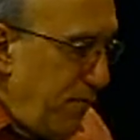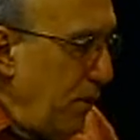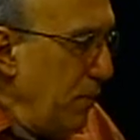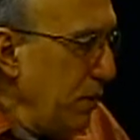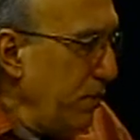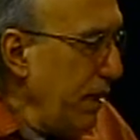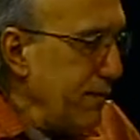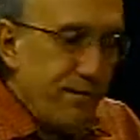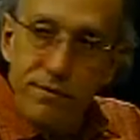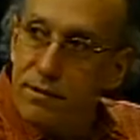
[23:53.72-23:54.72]
well, we have
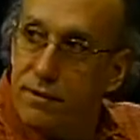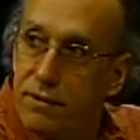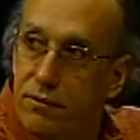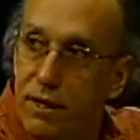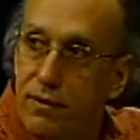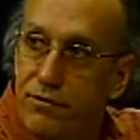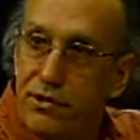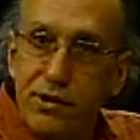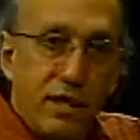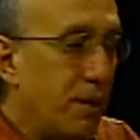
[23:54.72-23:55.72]
Show the back. we have
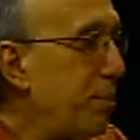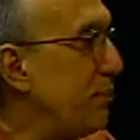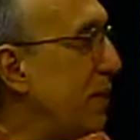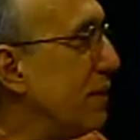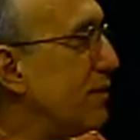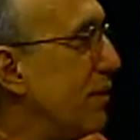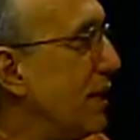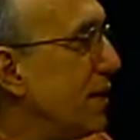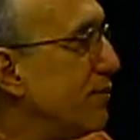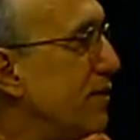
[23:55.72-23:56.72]
just a couple minutes
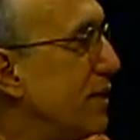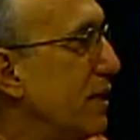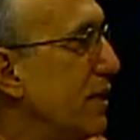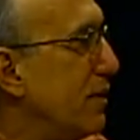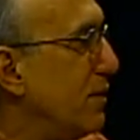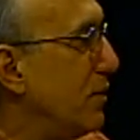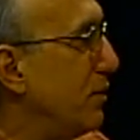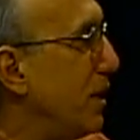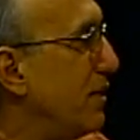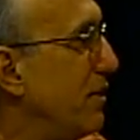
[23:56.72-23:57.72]
left. Uh, oh
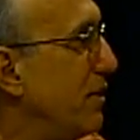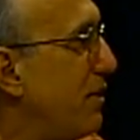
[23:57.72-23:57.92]
yeah, there you